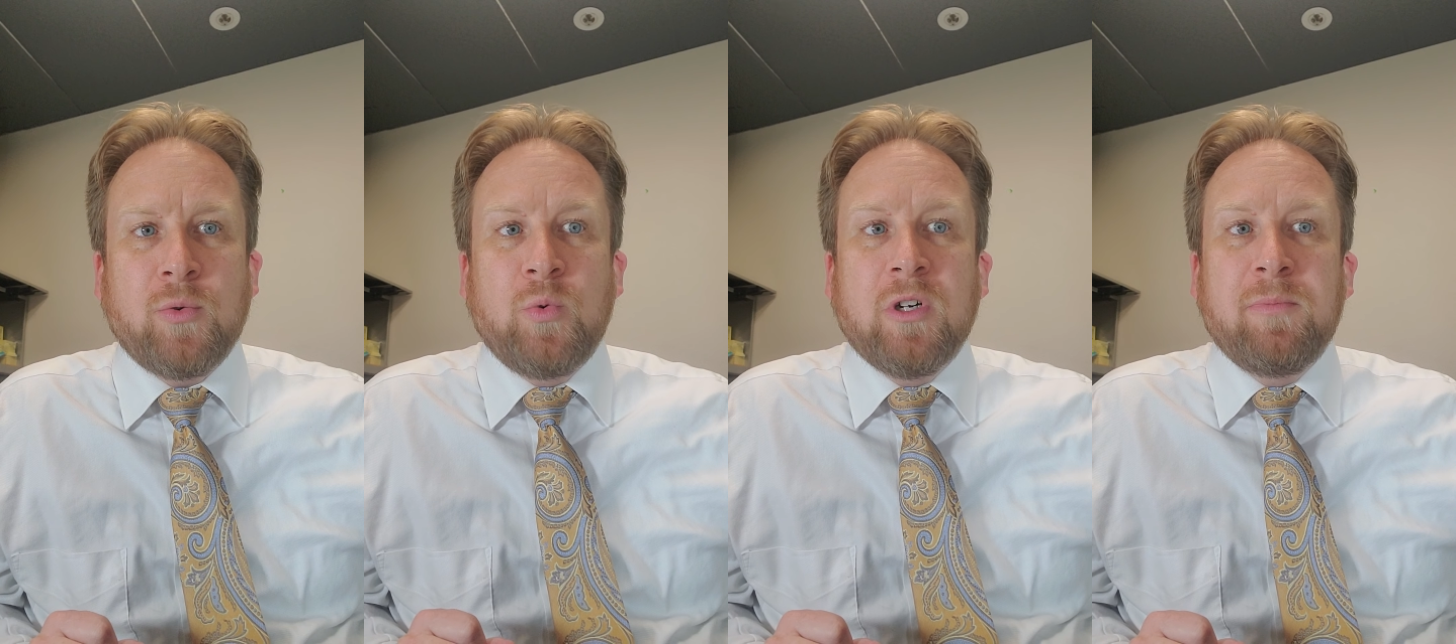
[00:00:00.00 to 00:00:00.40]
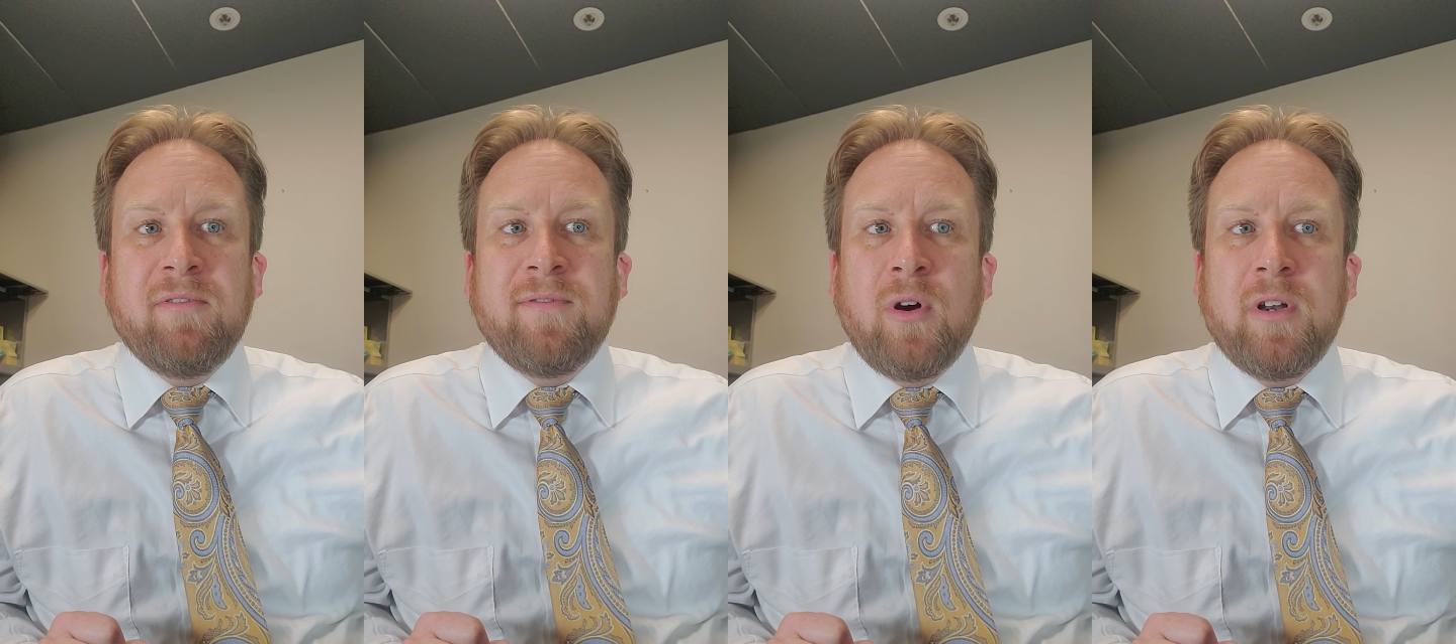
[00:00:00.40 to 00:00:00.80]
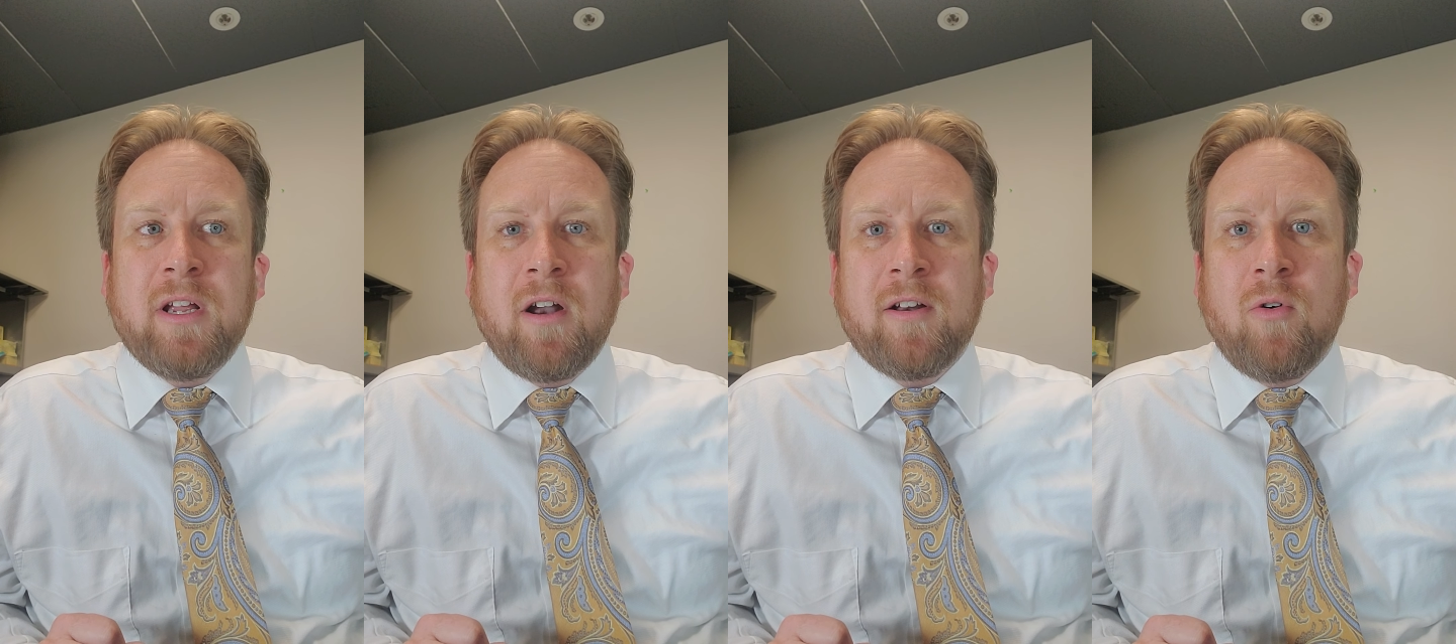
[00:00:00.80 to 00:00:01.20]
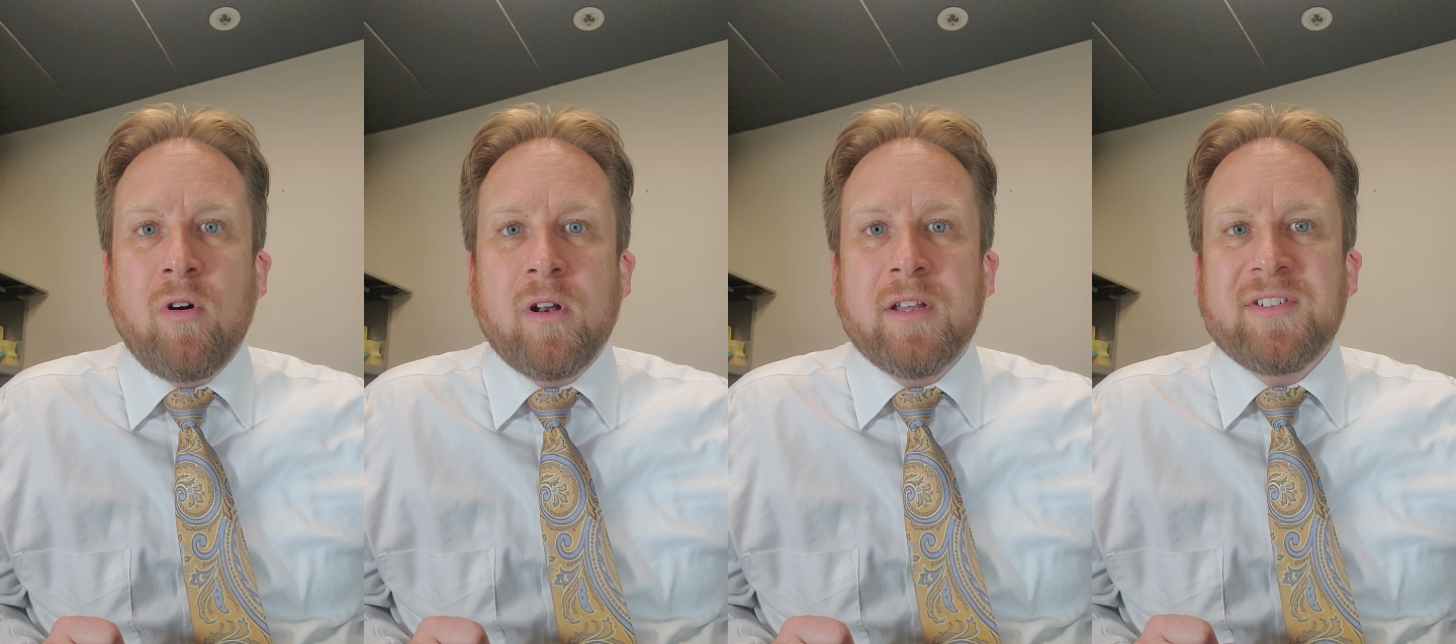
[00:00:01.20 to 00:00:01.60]
will be voting on an
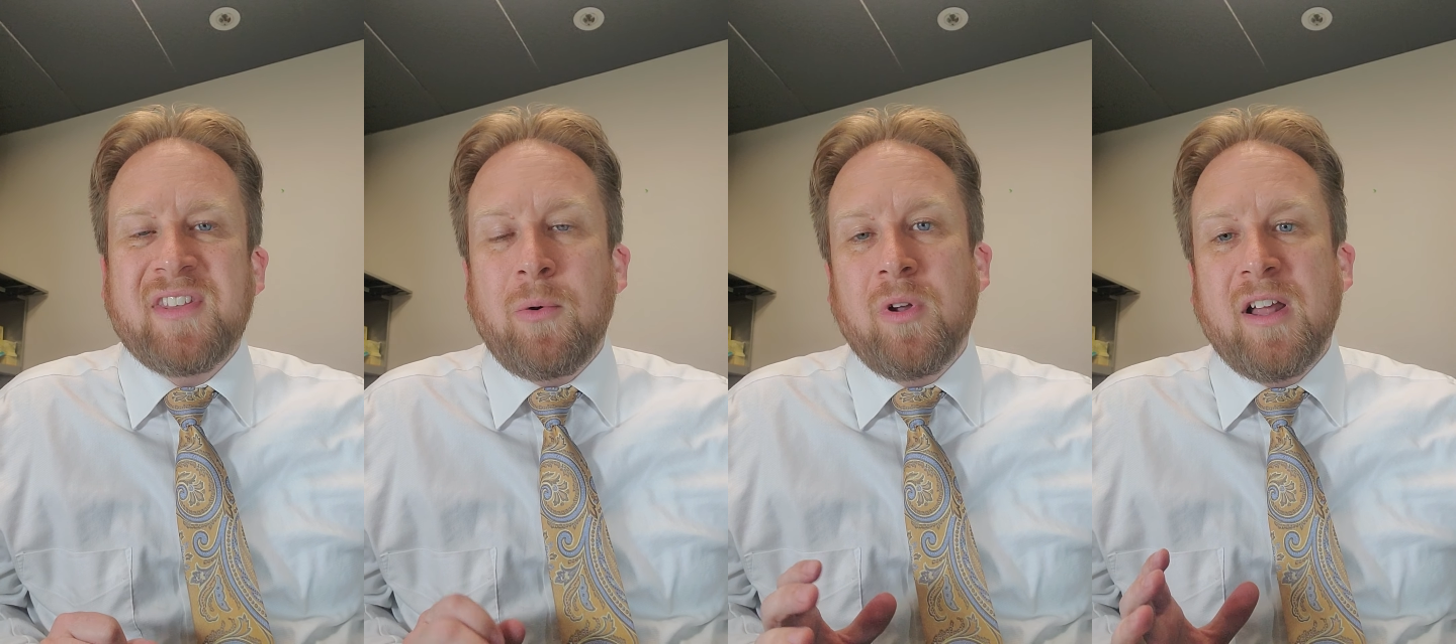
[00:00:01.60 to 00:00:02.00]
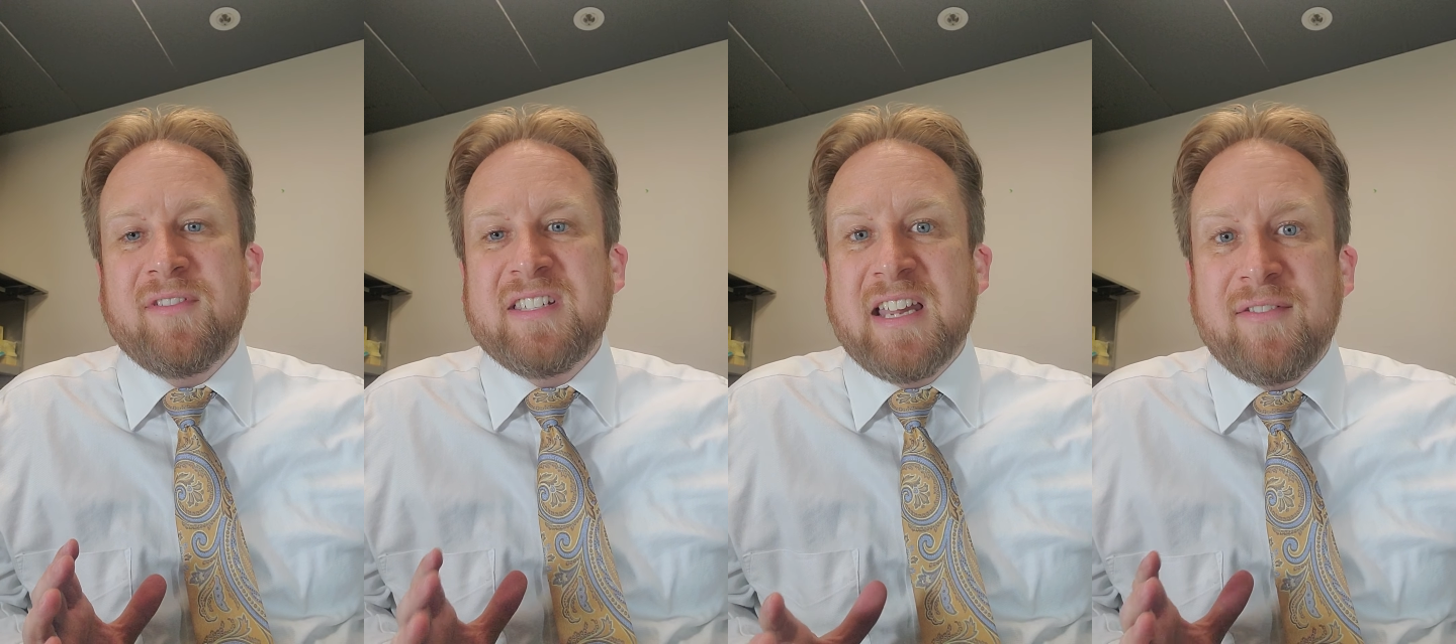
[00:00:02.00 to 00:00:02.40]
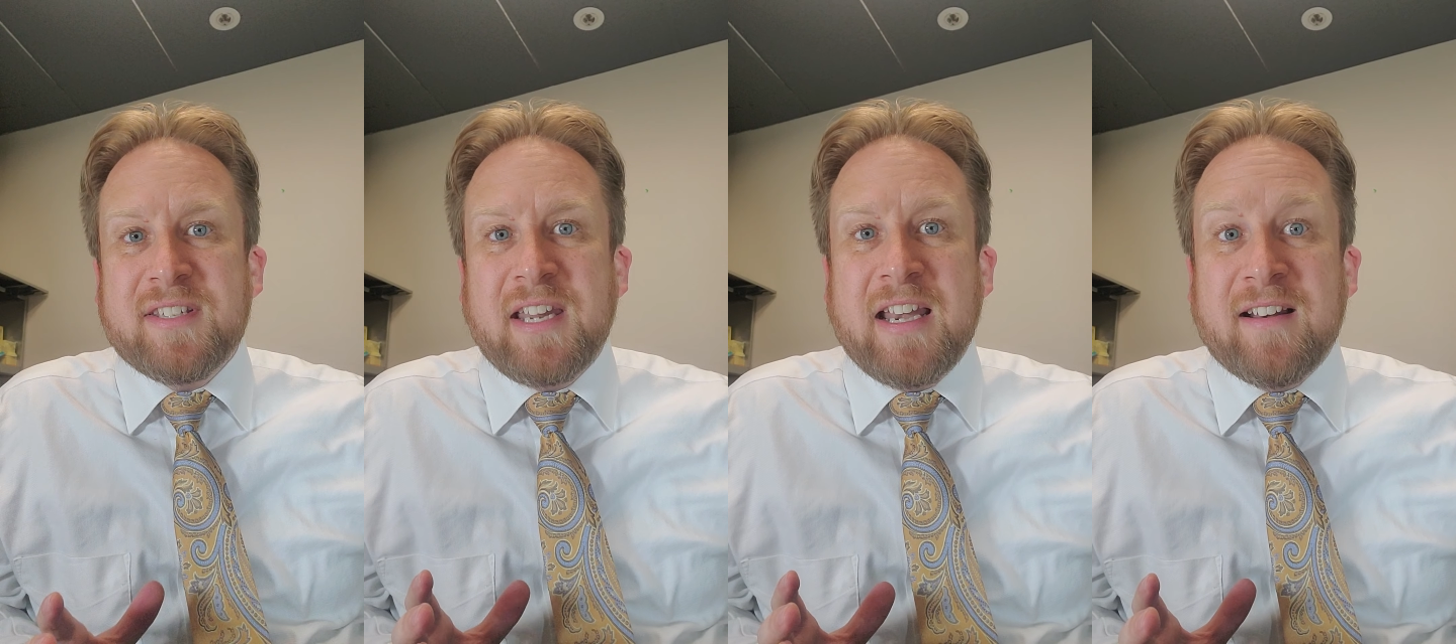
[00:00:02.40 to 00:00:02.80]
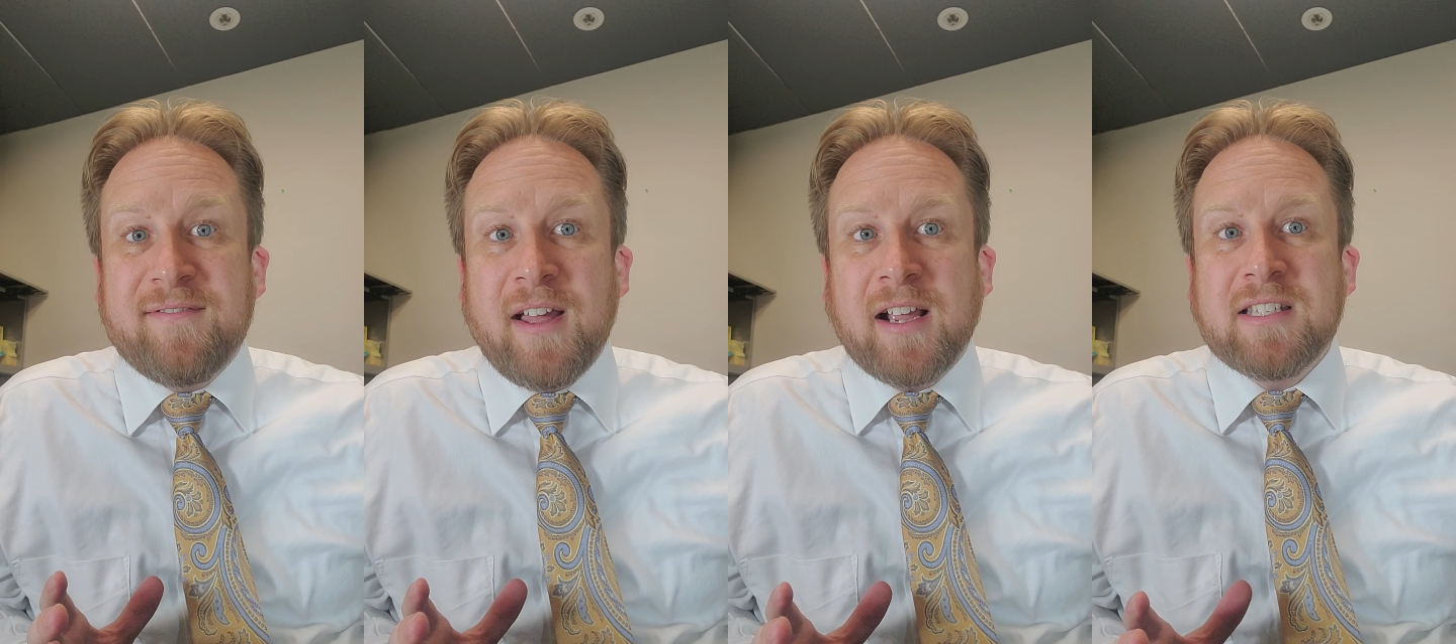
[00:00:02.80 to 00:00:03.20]
ordinance that will have devastating
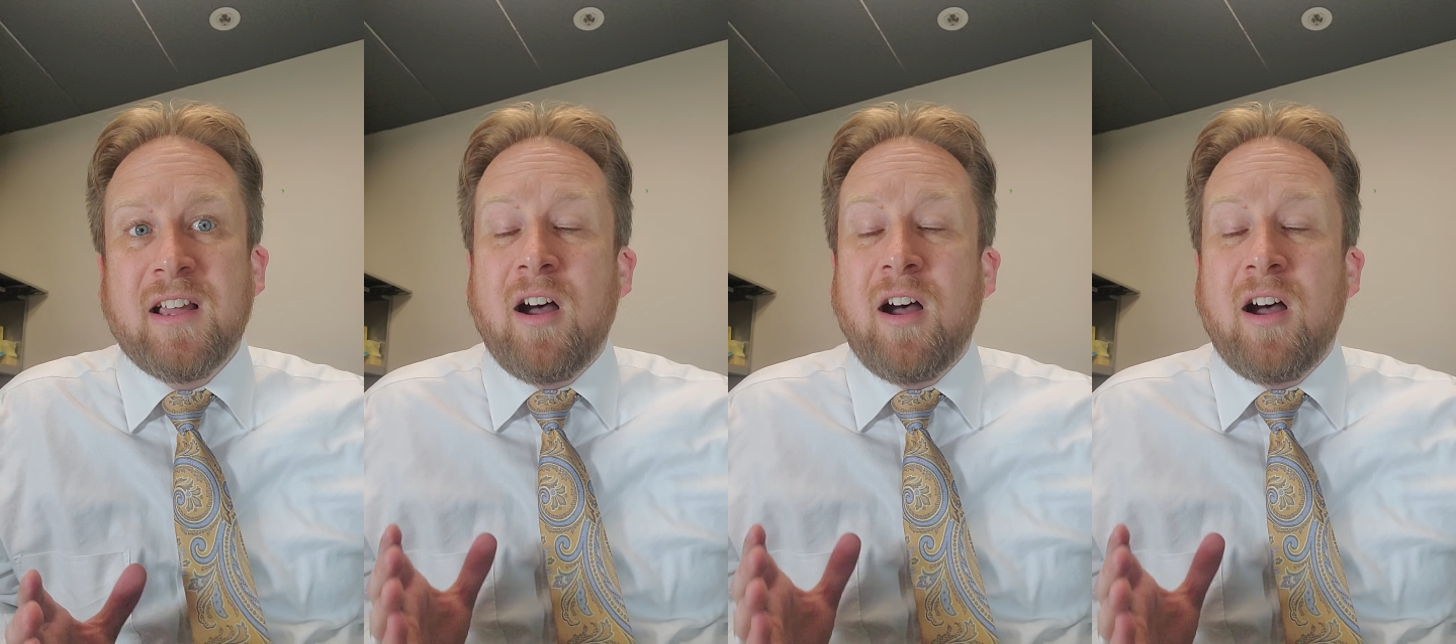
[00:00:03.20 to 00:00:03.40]
effects